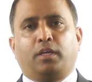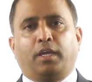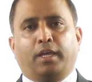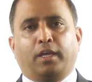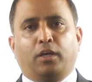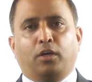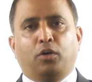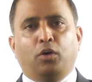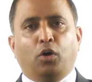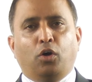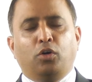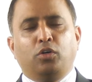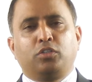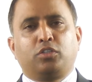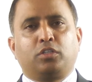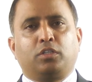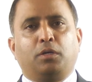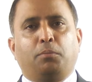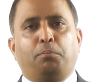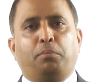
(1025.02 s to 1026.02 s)
can go
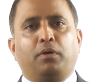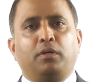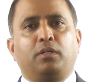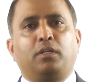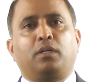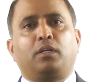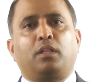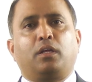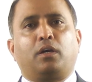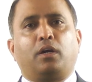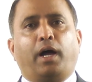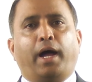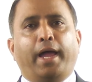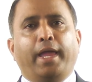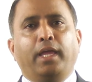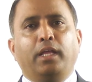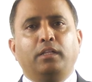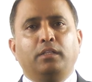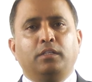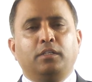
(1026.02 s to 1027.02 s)
to the particular
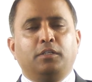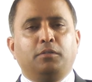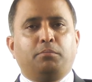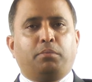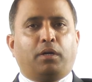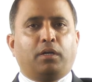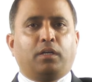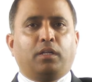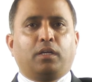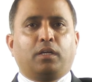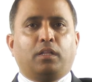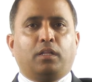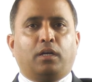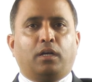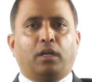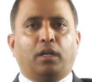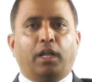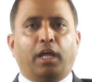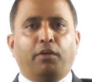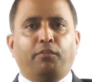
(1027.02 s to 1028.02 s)
aisle, particular
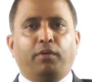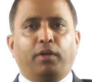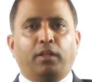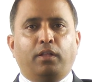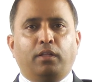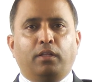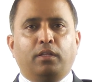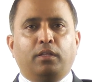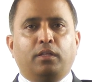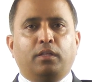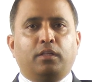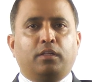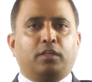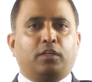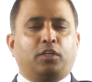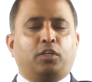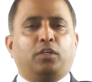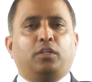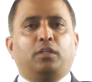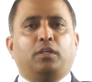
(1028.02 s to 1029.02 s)
level,
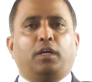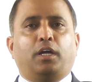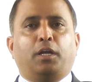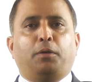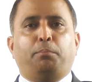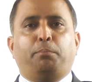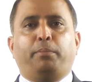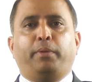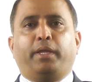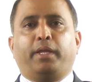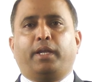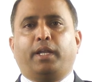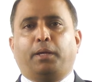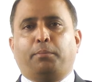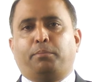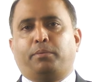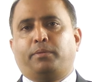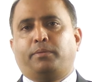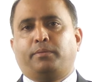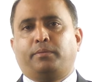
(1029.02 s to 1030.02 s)
and pick it
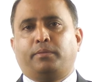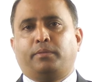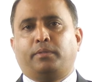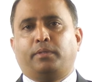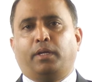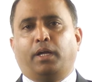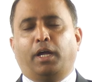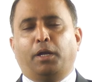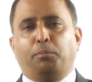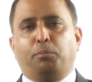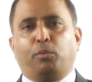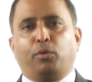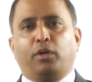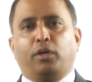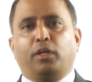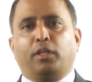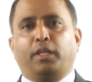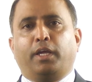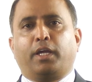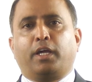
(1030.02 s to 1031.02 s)
up and put
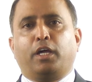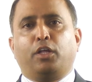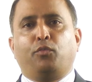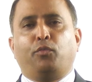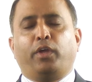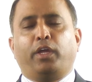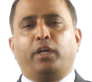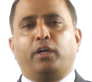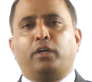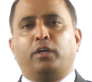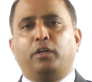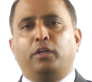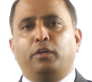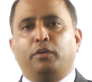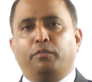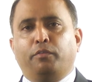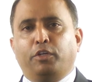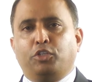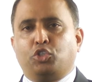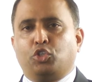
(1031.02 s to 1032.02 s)
it on a conveyor
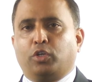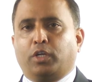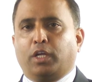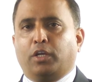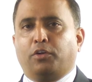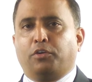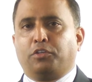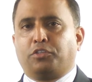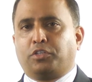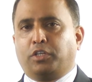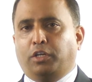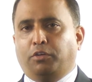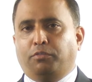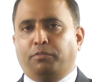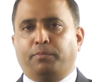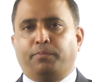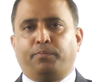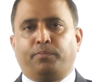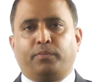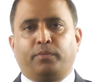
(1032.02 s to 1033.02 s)
which you can receive
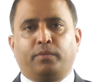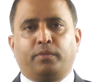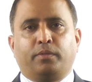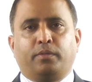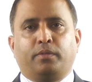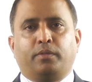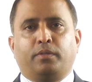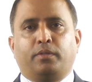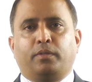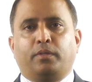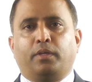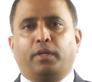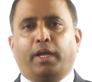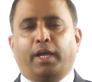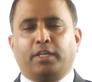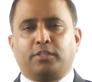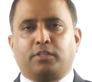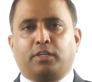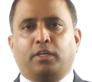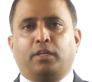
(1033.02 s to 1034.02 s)

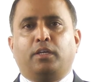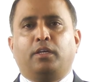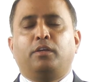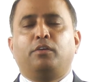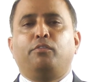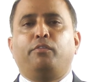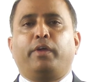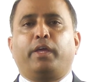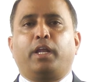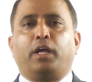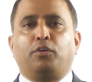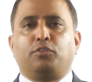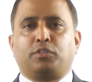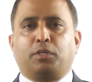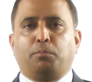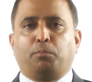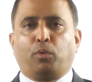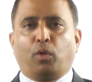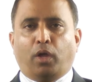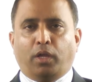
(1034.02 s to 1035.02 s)
as a warehouse
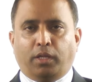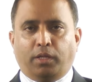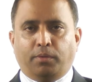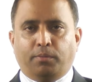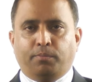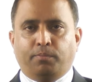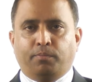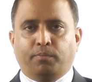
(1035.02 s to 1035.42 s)
employee.